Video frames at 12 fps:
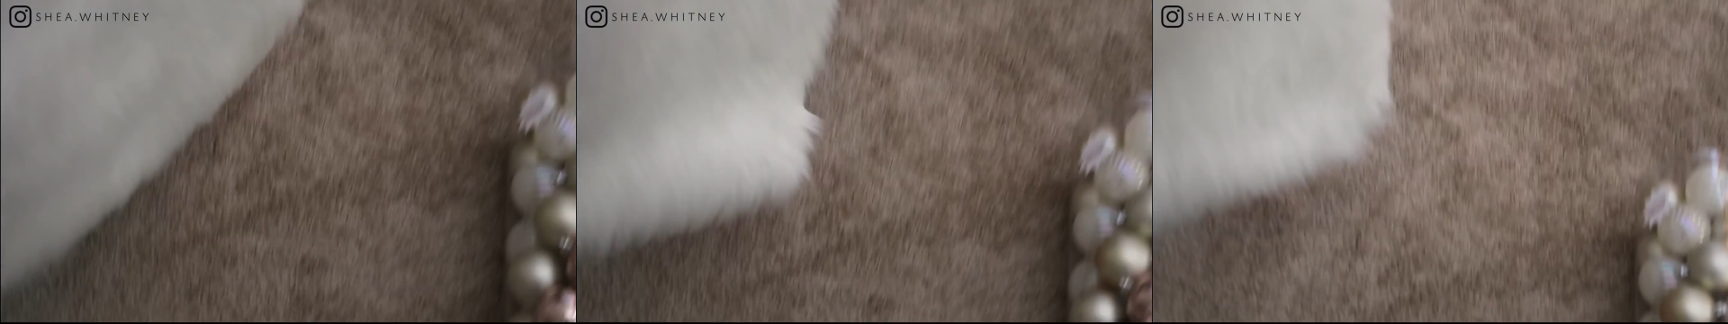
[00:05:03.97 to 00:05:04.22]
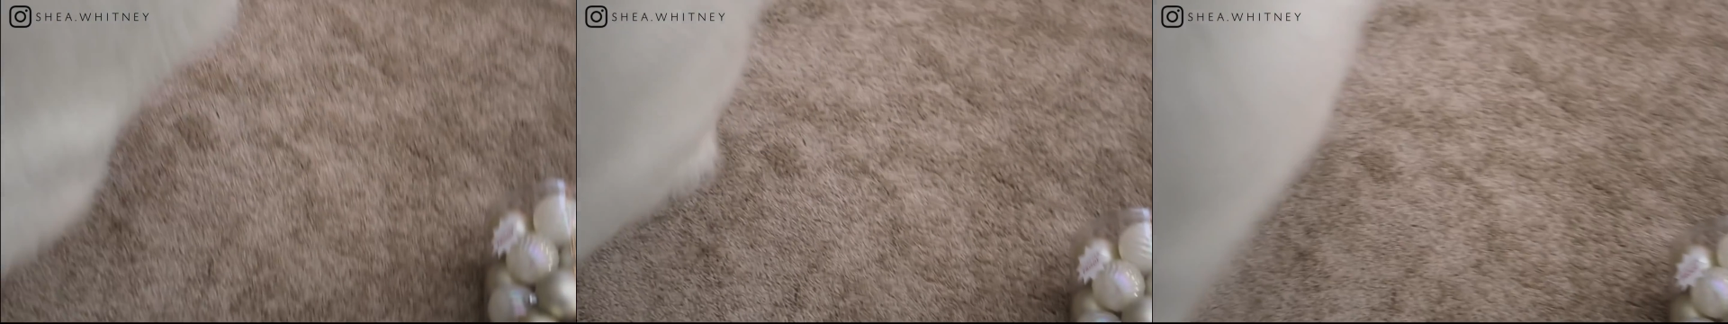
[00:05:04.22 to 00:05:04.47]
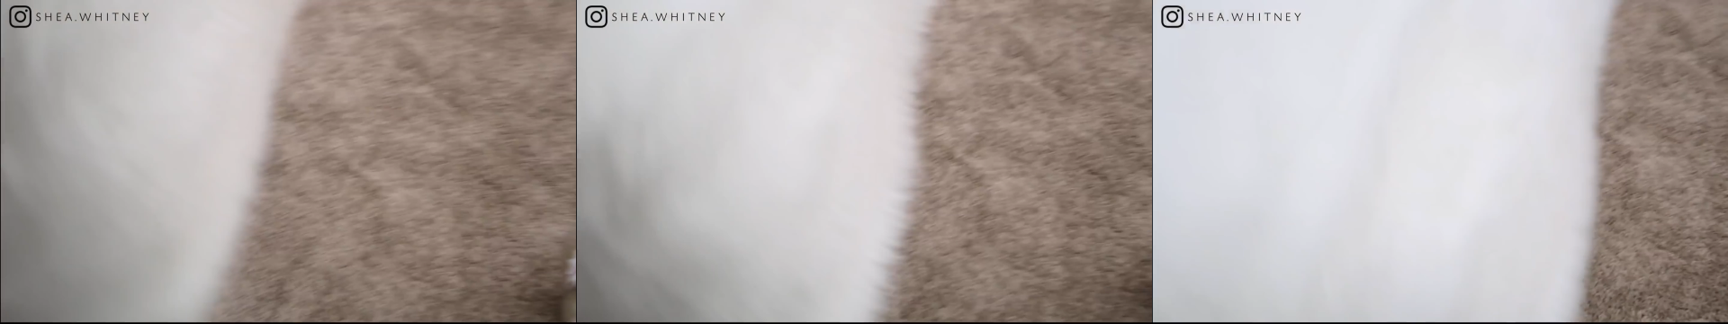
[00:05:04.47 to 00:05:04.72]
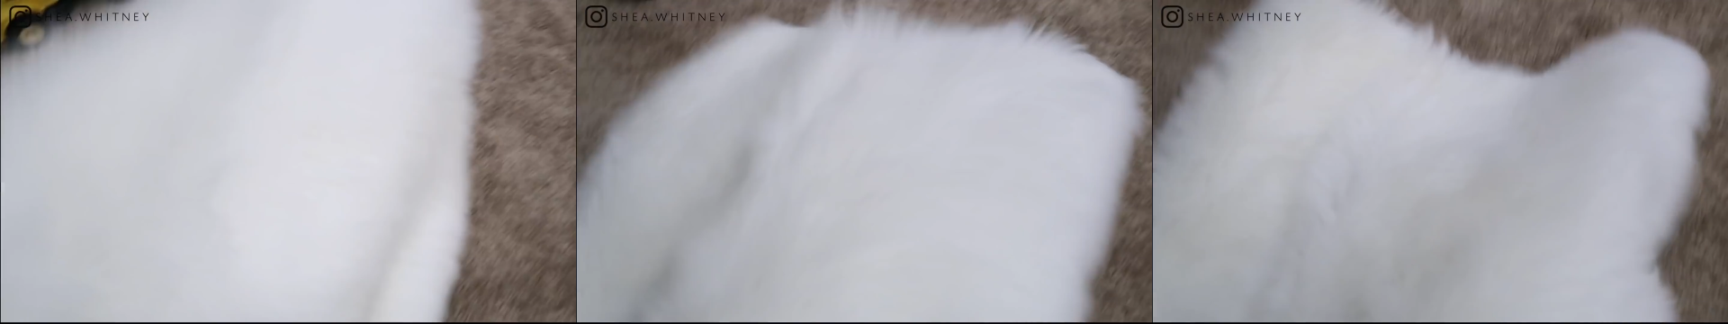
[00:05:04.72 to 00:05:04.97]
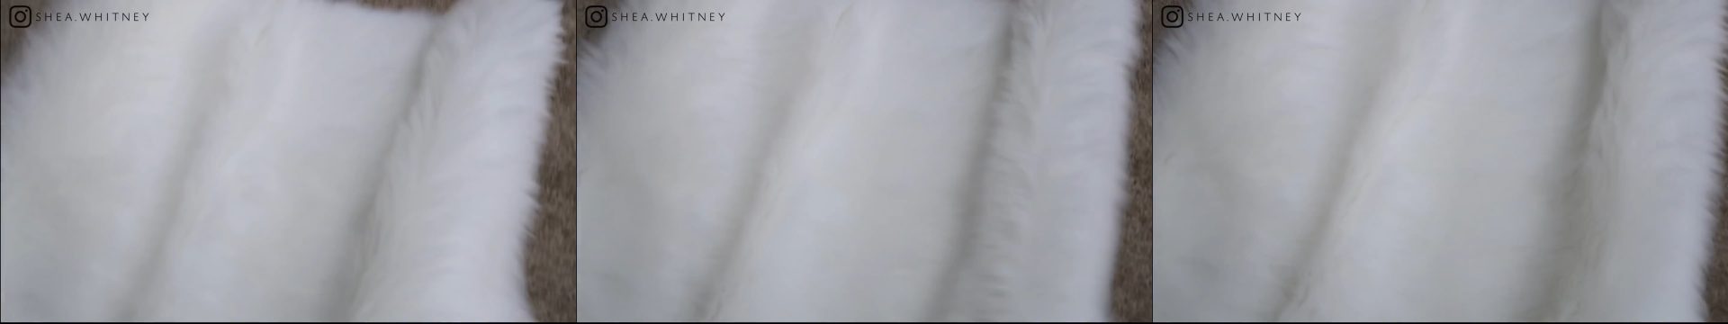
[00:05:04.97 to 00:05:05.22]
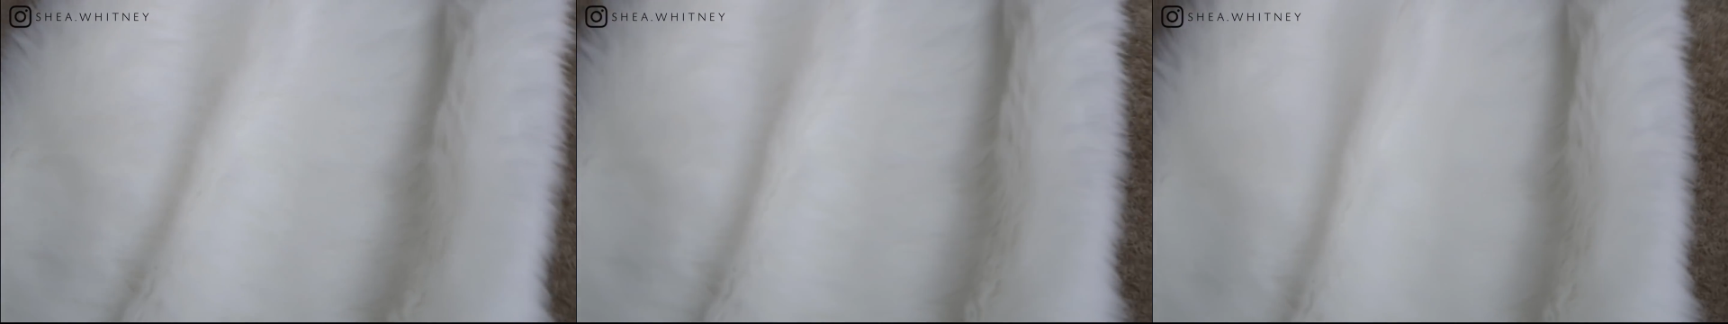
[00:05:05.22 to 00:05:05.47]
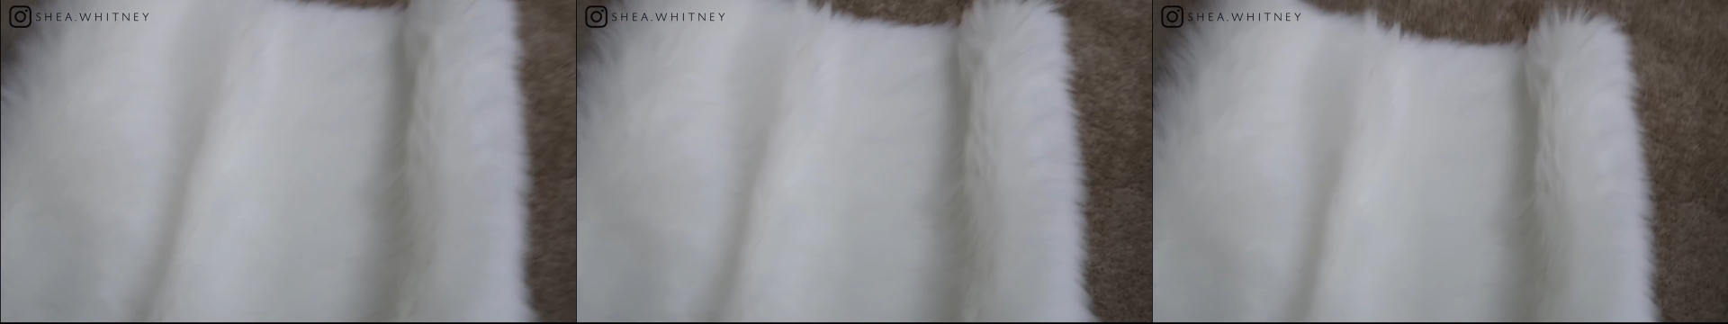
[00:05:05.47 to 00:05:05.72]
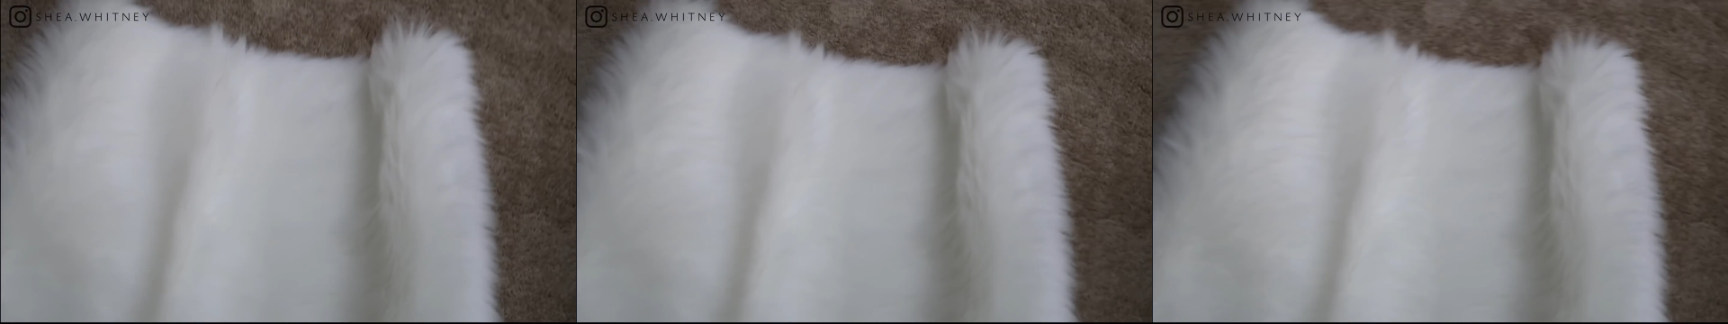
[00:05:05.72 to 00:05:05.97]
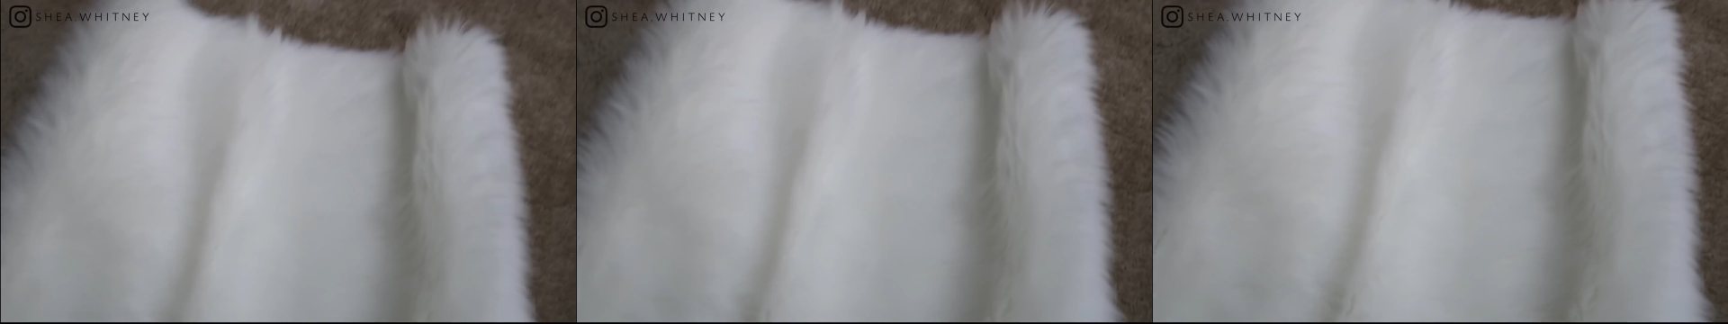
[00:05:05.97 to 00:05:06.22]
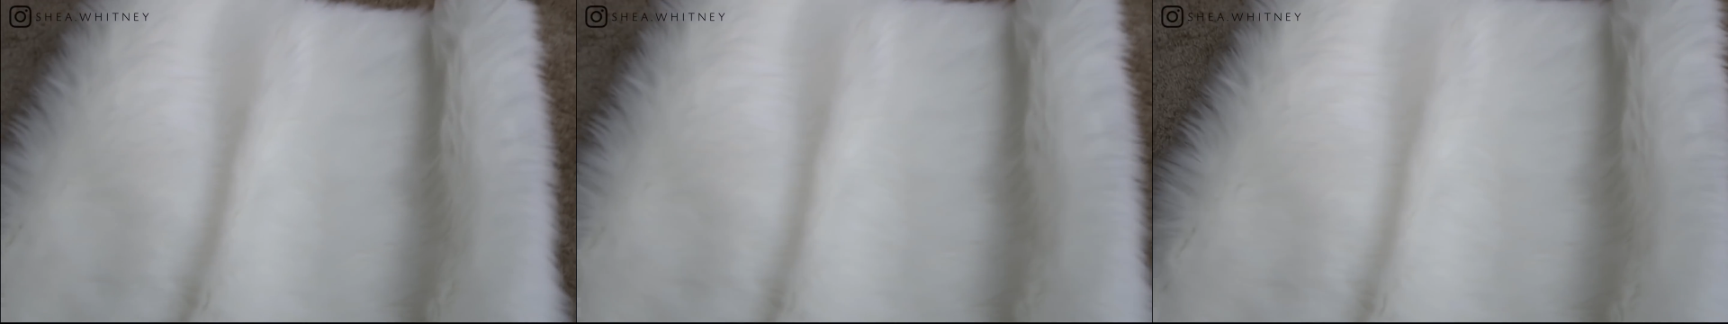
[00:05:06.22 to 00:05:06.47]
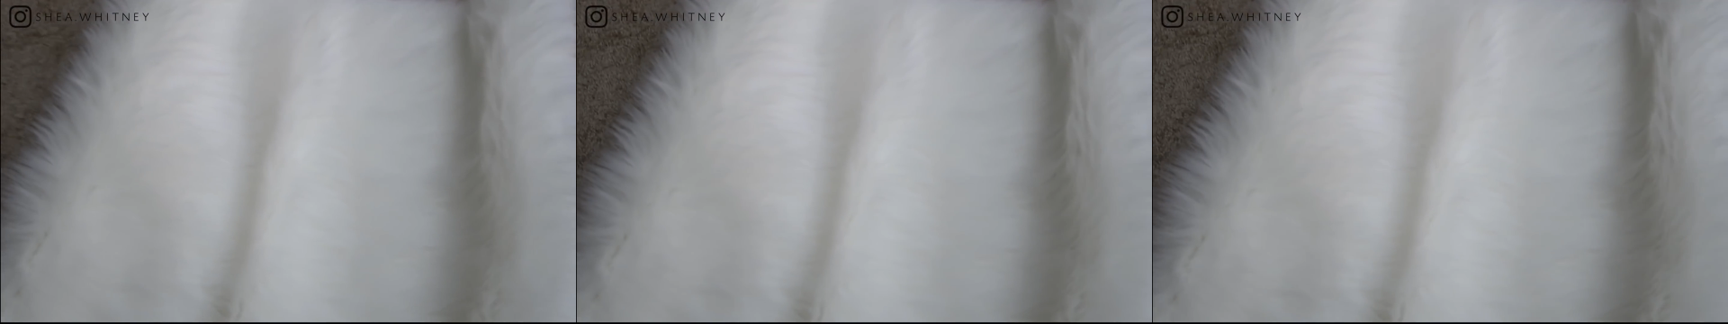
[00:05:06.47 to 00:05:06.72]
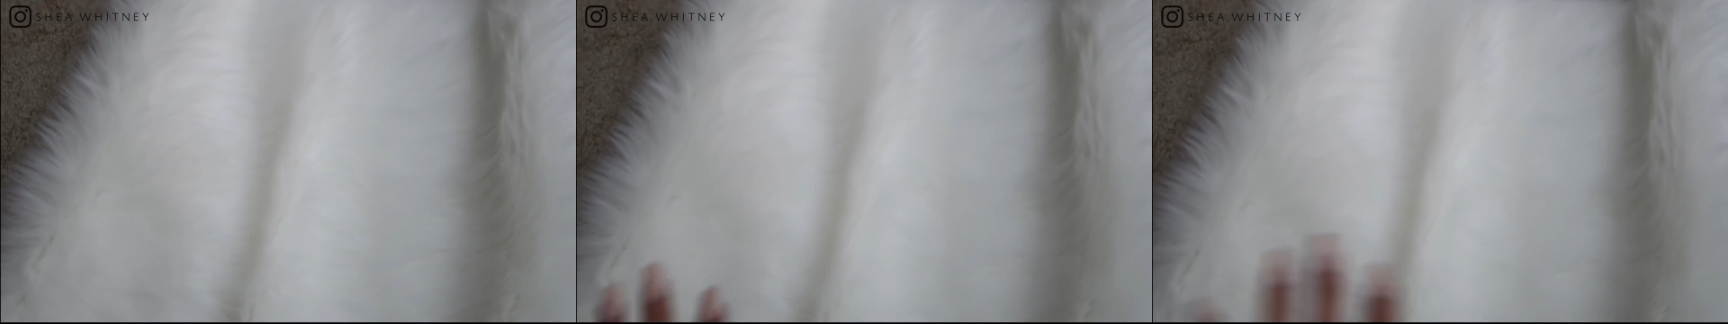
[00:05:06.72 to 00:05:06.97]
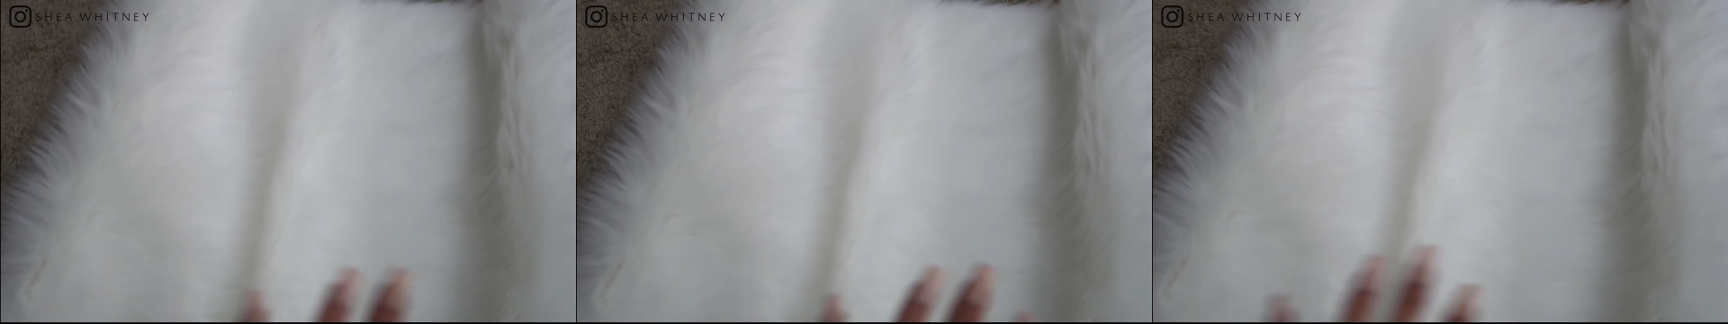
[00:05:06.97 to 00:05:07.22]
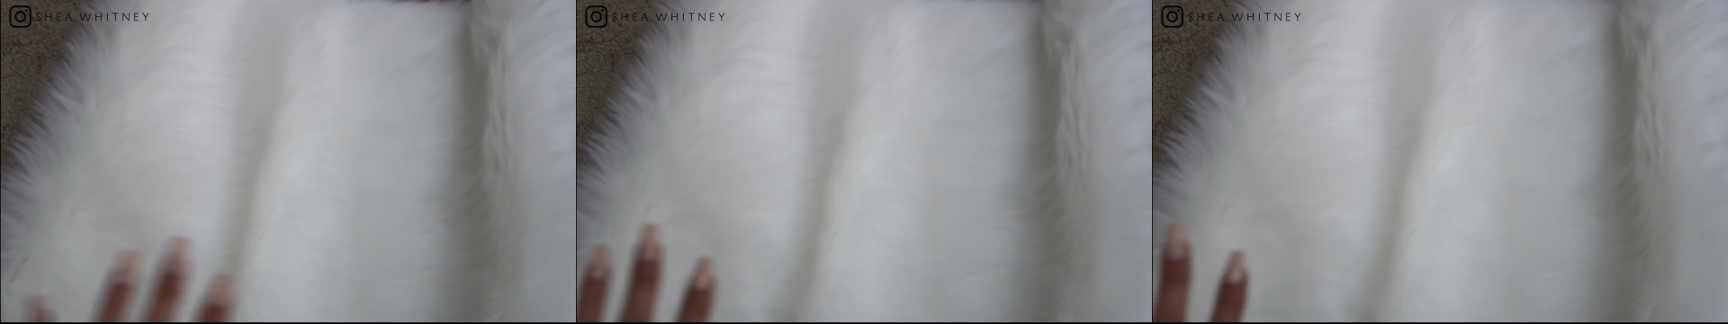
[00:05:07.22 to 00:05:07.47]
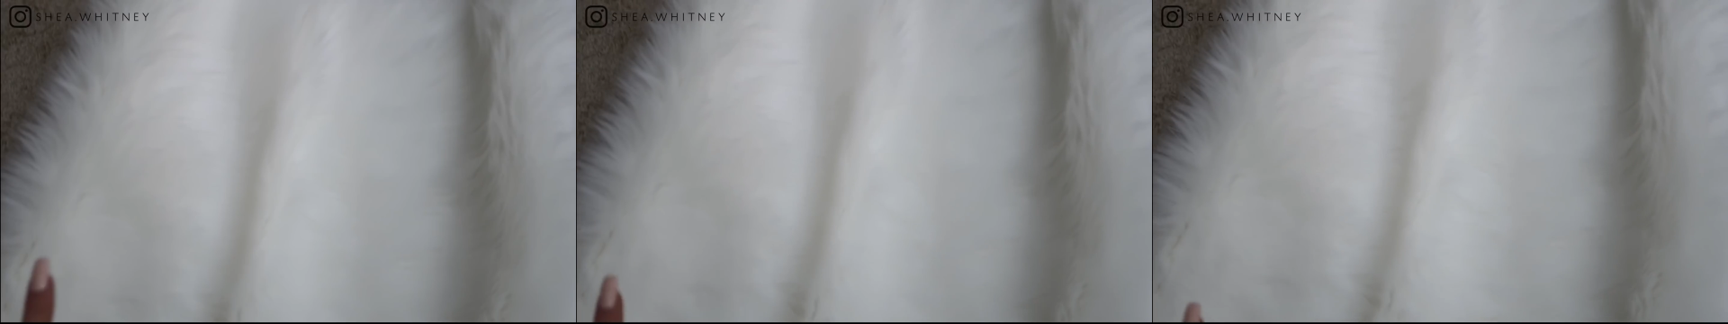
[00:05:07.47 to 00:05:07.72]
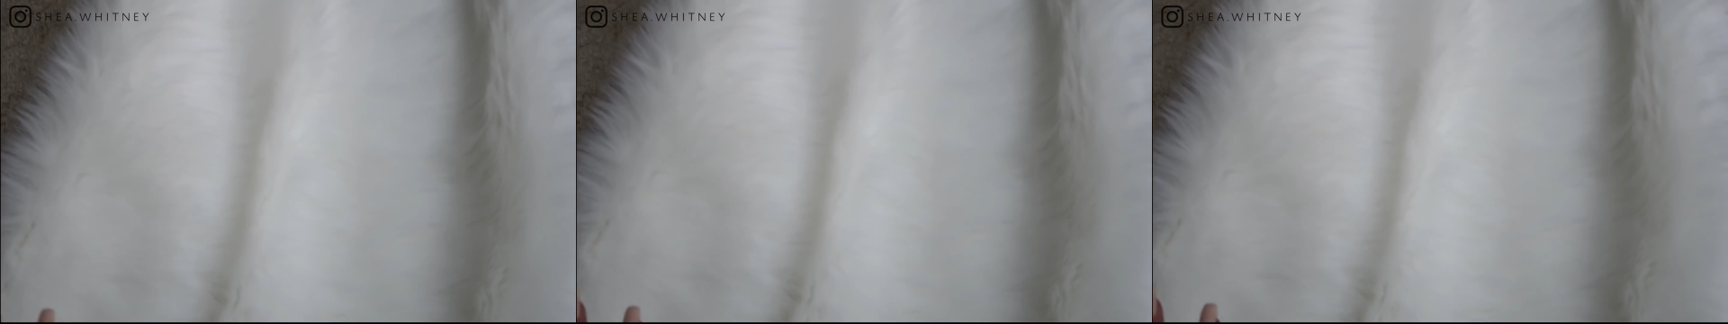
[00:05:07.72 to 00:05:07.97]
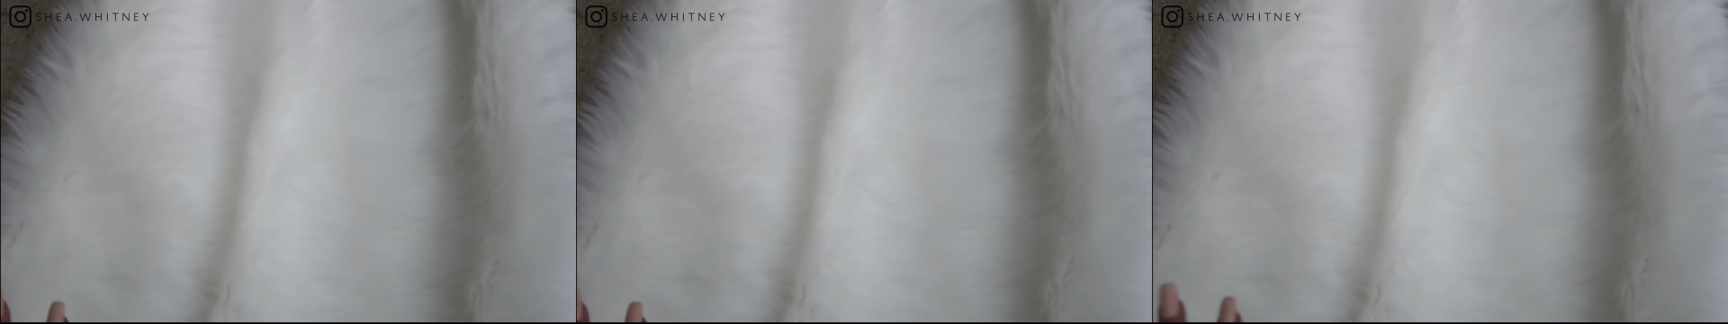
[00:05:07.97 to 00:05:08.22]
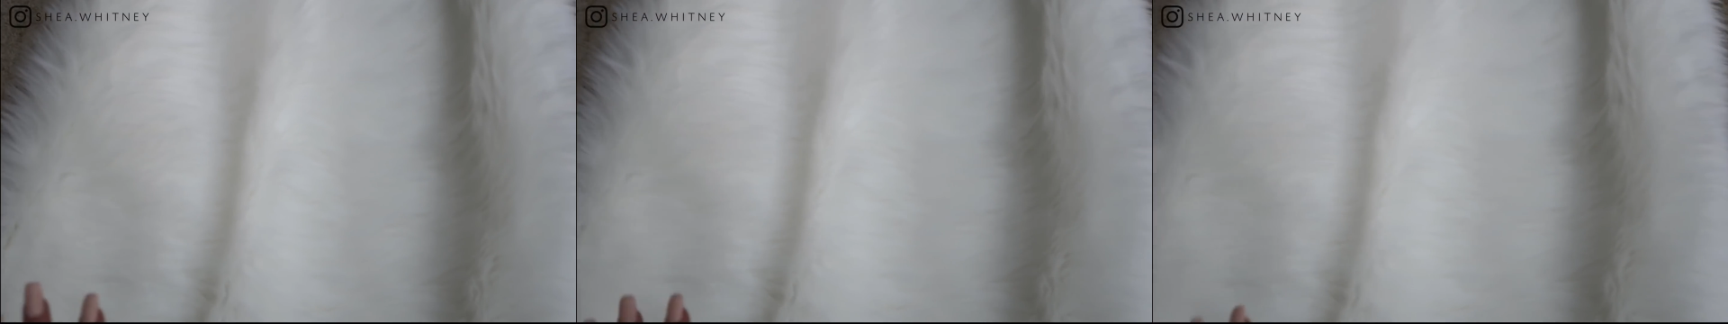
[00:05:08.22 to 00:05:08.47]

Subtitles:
No face is visible, so there are no lips to read.